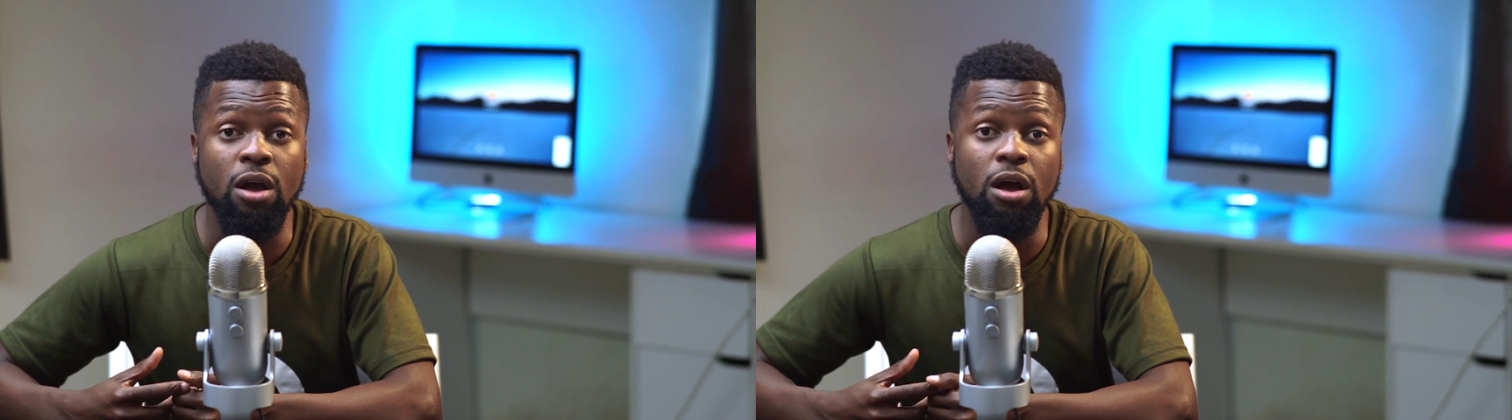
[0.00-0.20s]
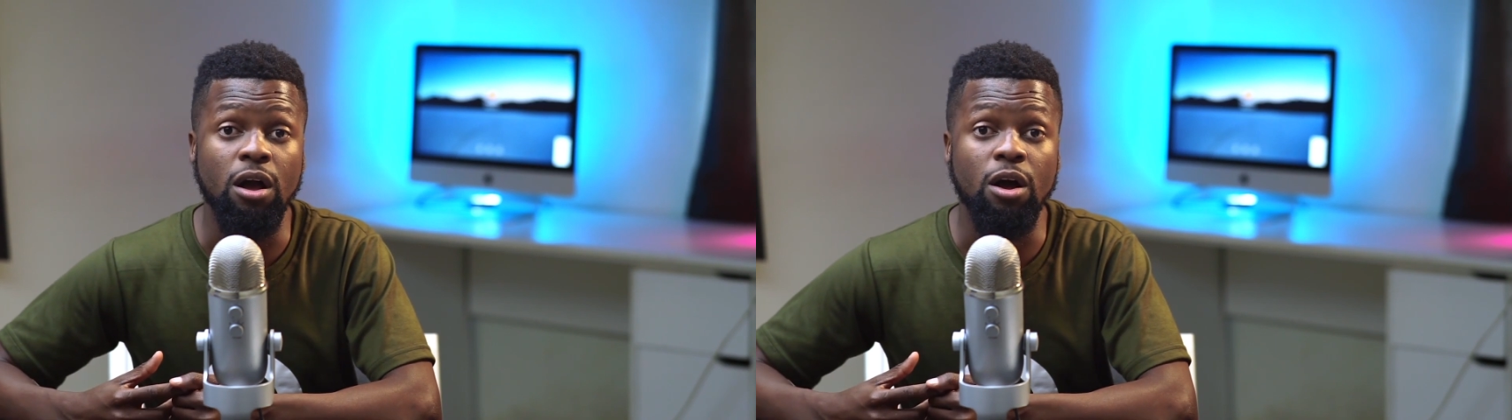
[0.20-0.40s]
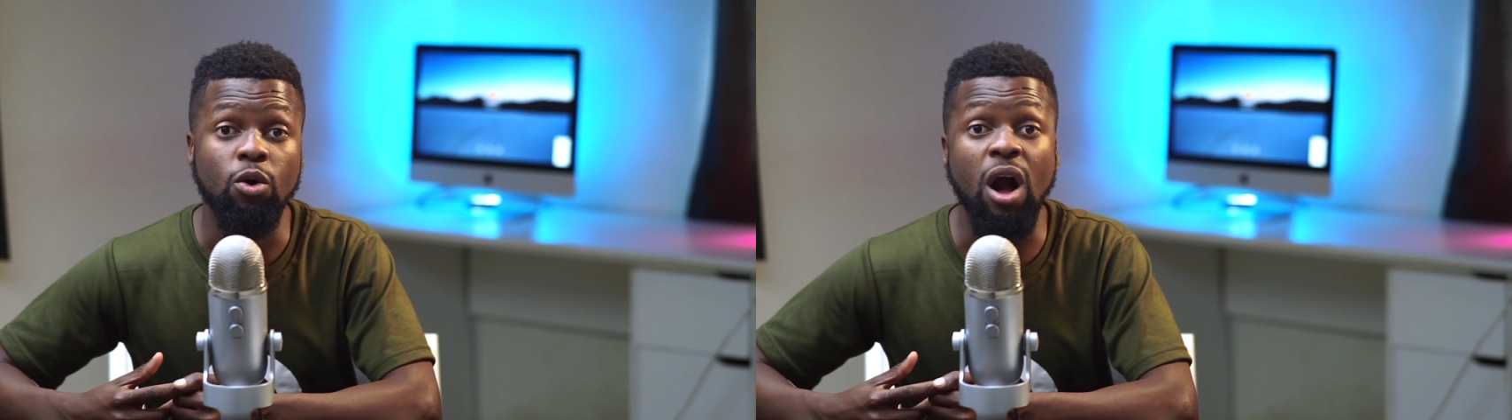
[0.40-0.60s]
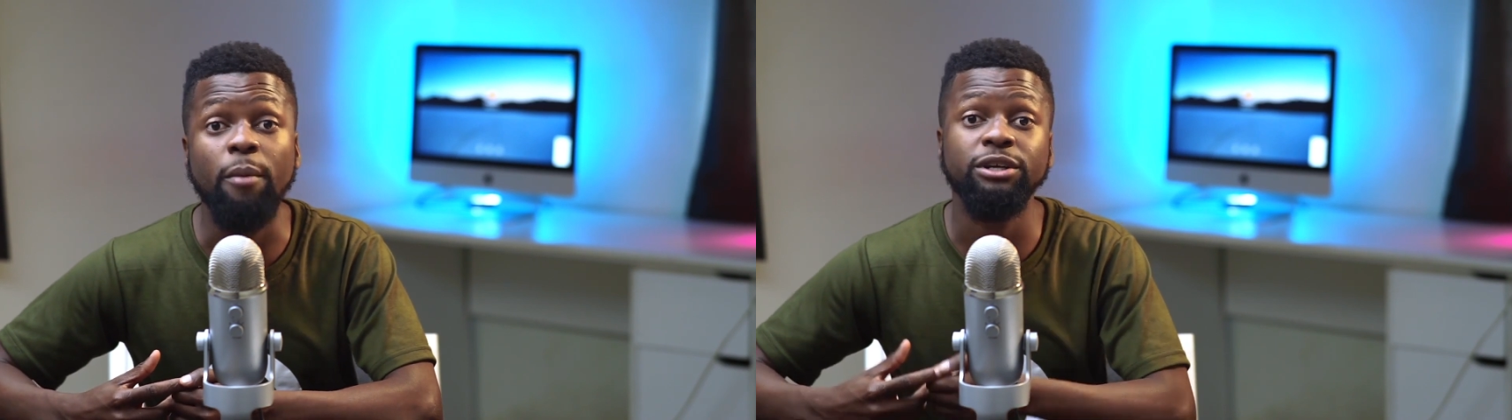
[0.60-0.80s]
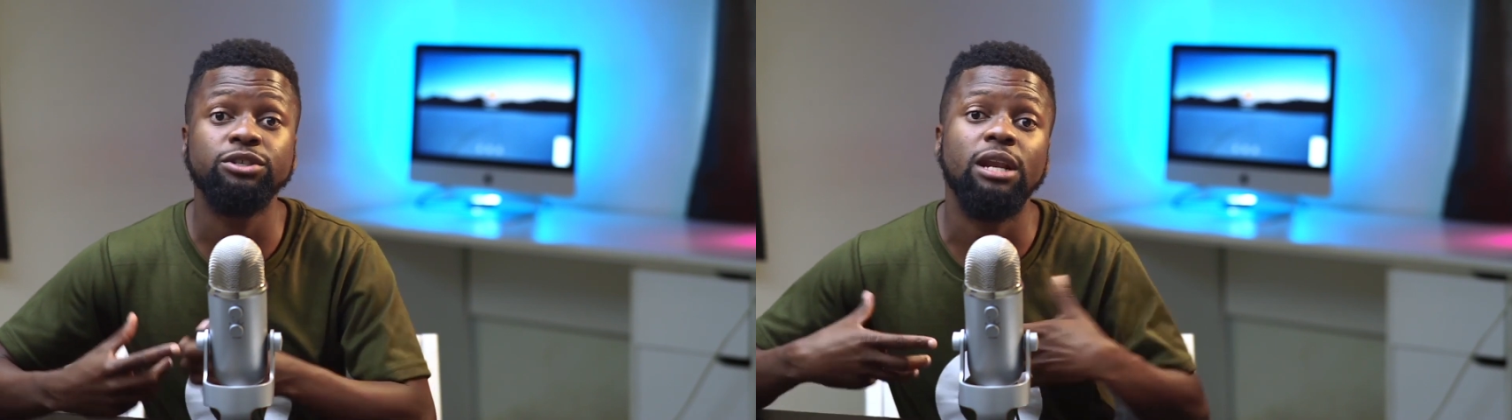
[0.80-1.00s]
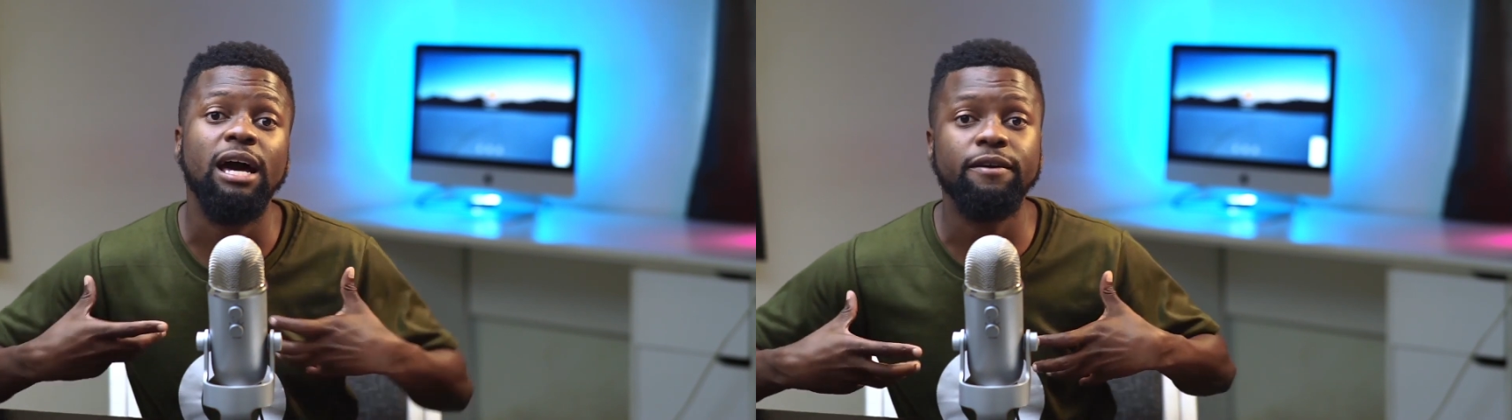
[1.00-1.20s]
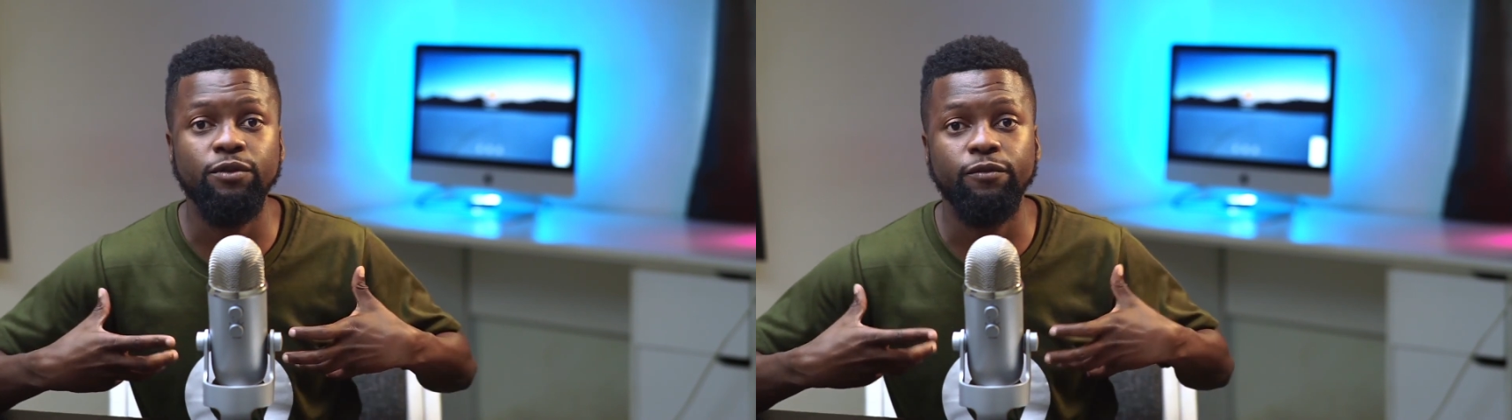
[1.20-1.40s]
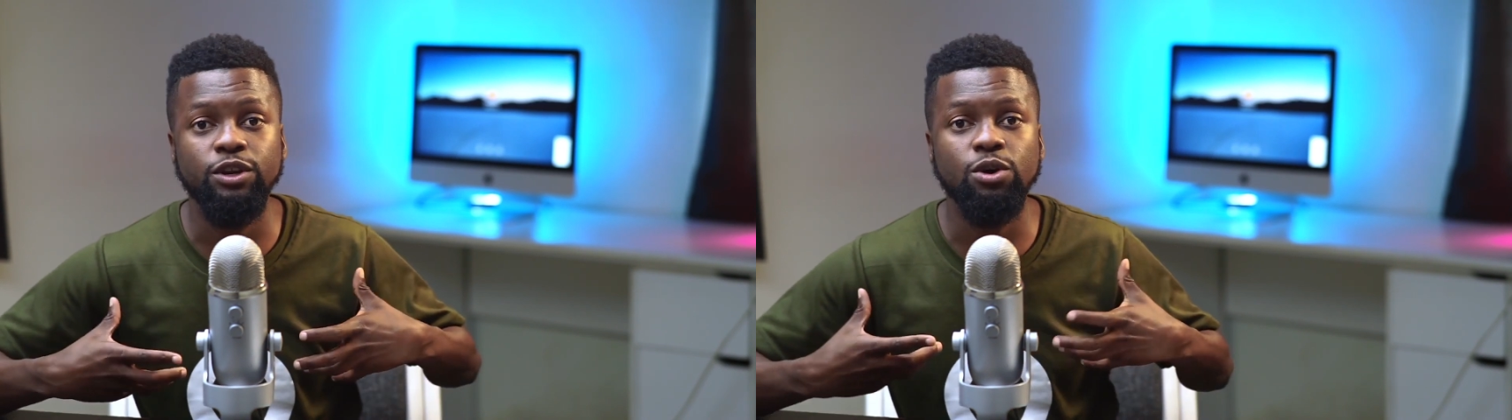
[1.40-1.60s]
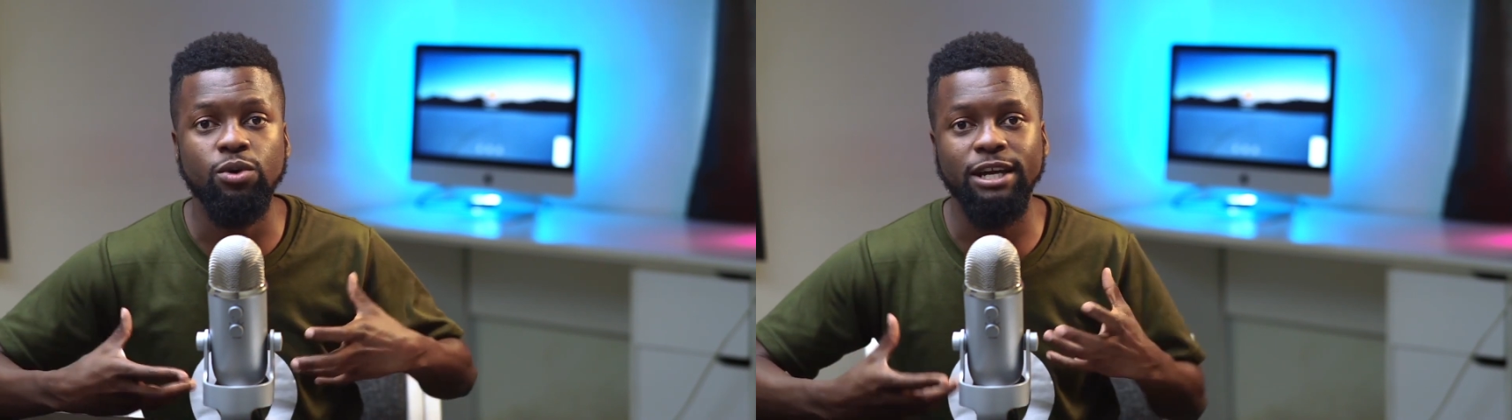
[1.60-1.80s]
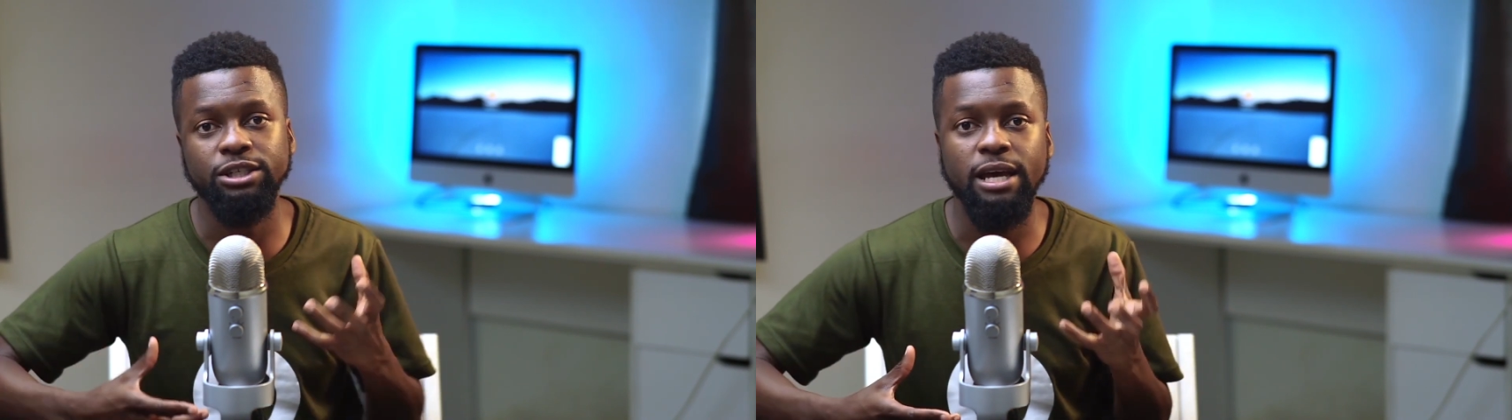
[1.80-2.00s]
uh, or how much life your video
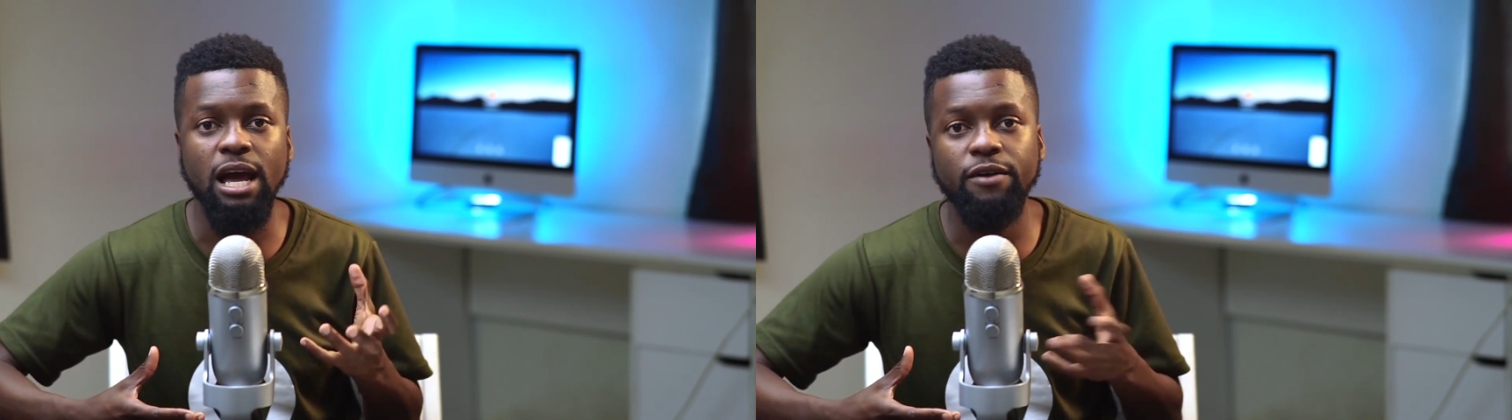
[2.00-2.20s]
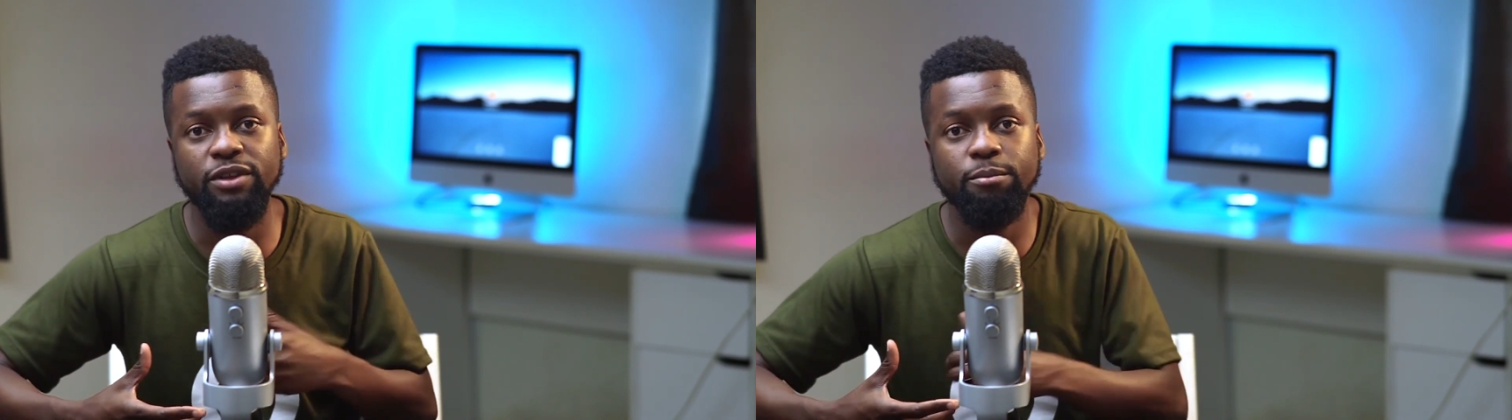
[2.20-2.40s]
will actually have the